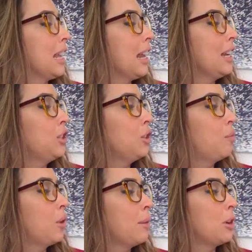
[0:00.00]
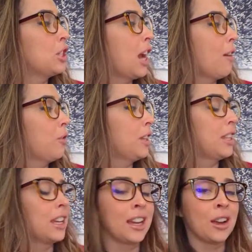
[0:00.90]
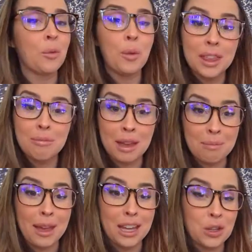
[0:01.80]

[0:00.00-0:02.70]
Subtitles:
and I do pretty much everything with my pet